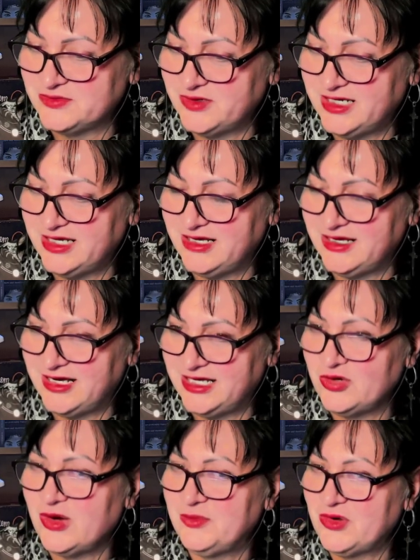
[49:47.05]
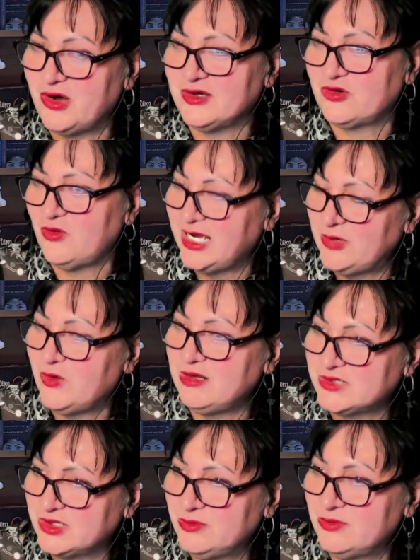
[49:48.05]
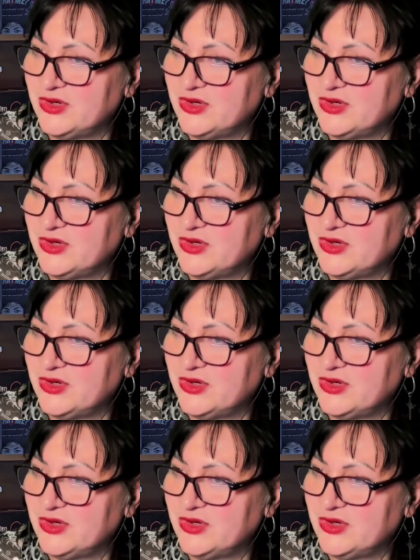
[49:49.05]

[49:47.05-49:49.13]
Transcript: where I know I'm not quite welcome,